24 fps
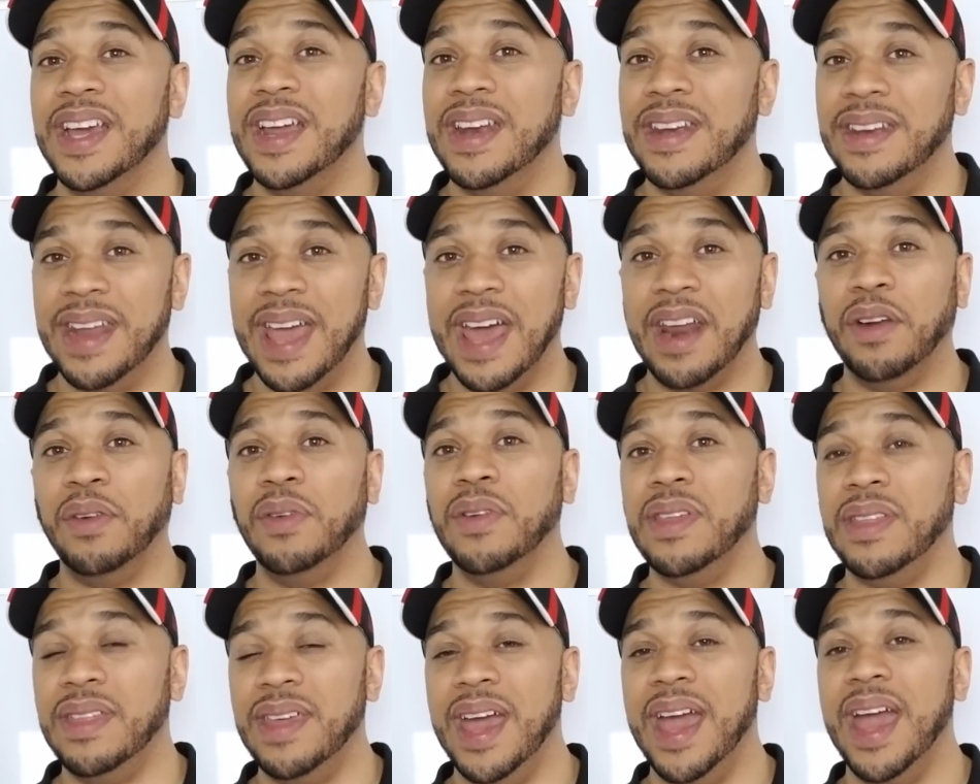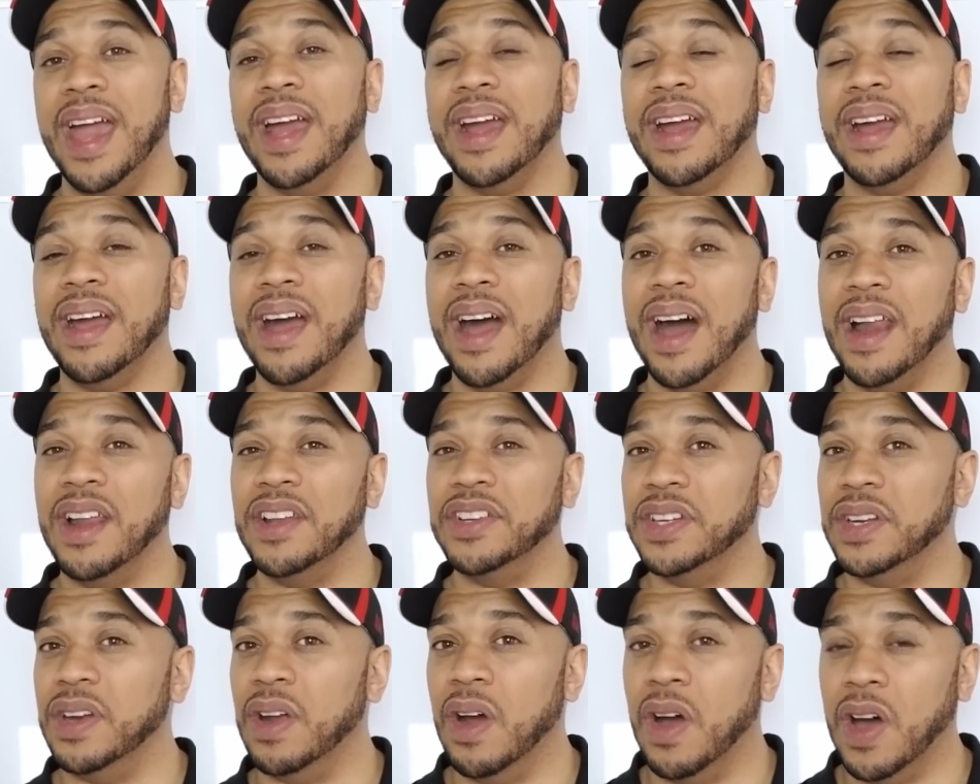Not only that,
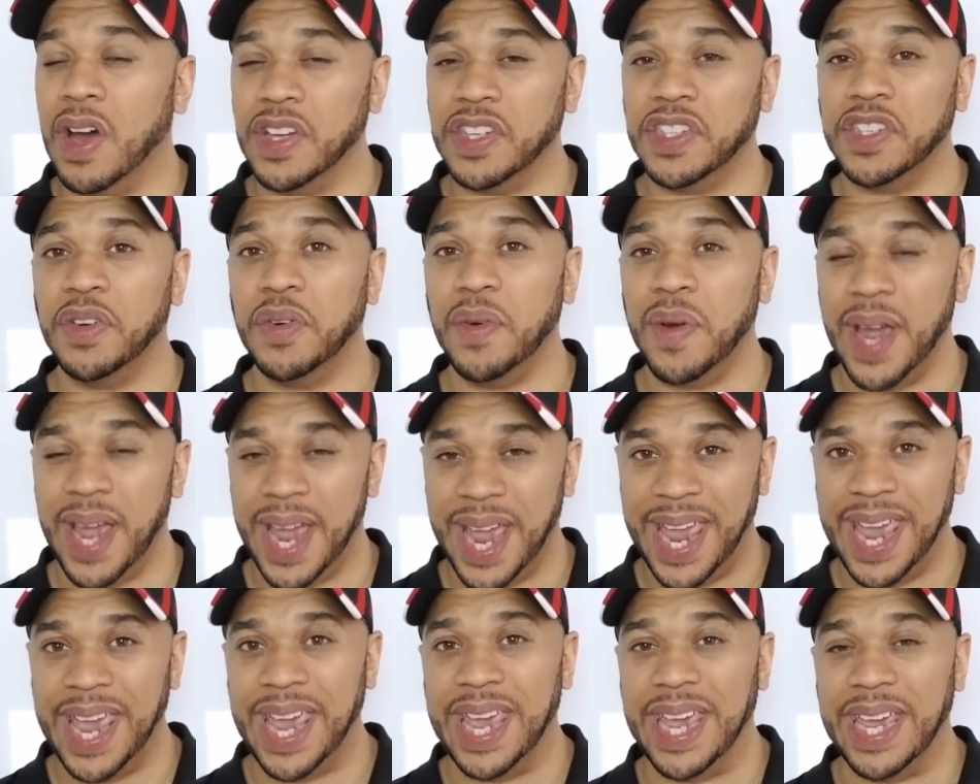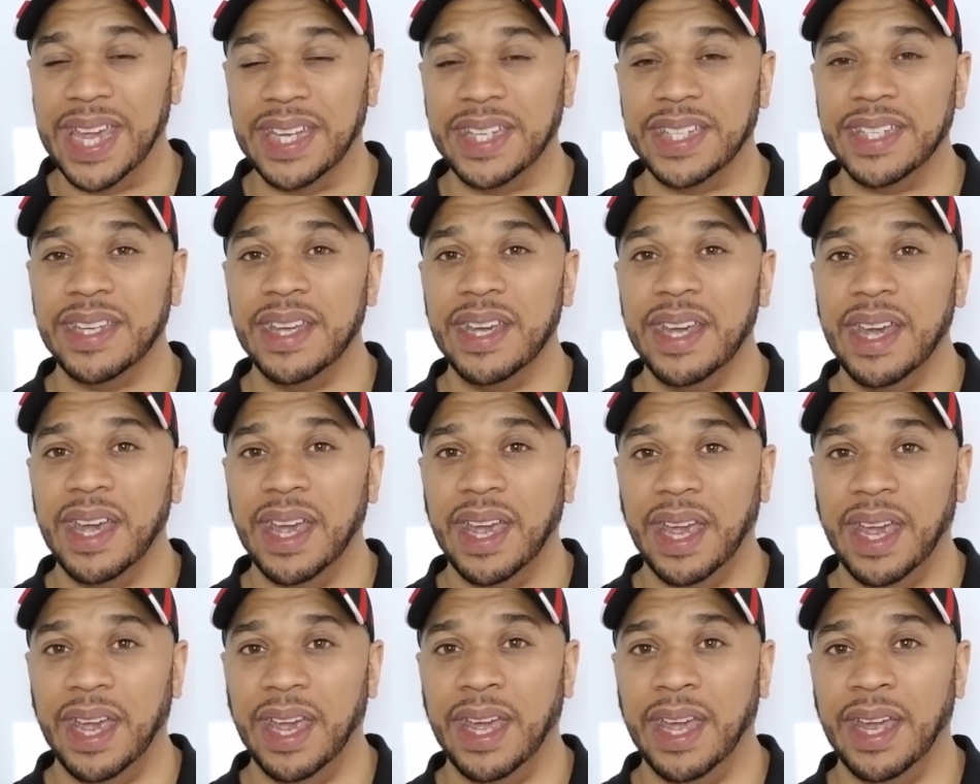collagen also aids
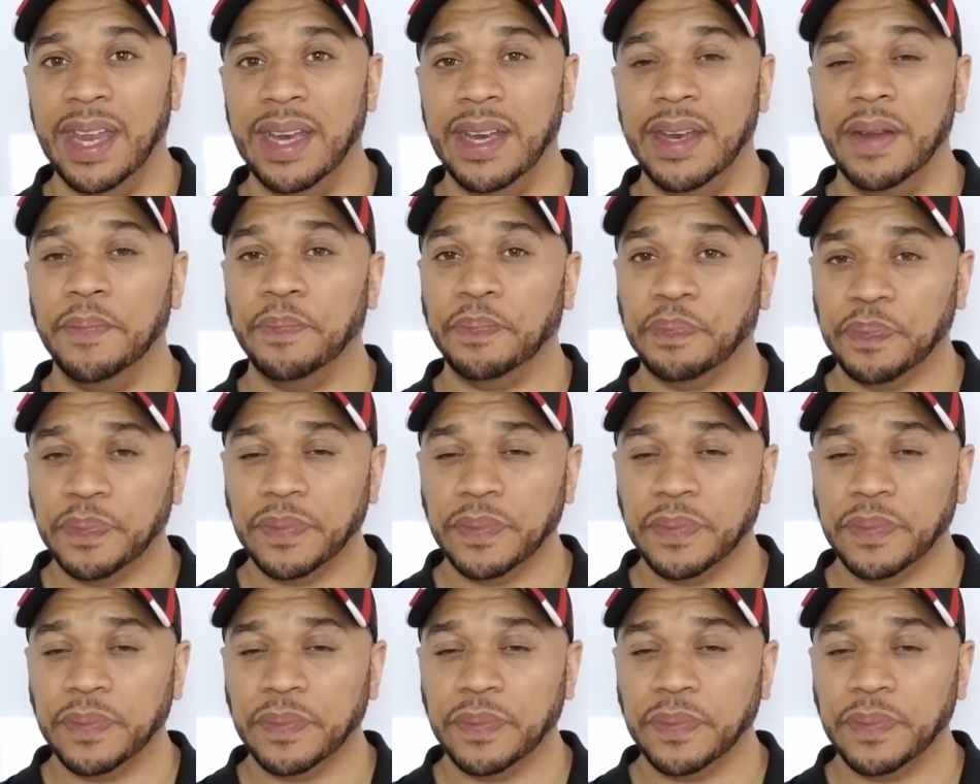in